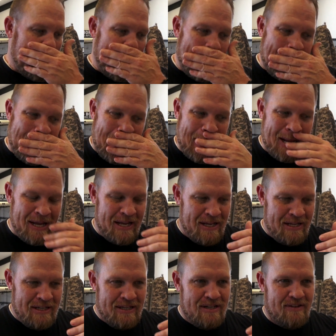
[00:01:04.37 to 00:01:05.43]
What? Uh,
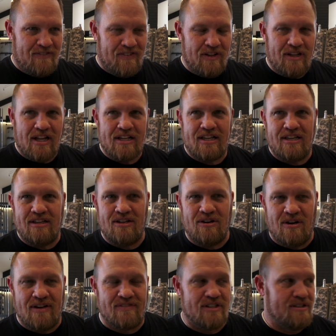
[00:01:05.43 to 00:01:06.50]
uh what feel guns? lucky you
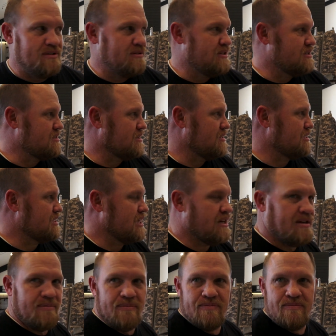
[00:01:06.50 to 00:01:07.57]
don't have to do this all the time.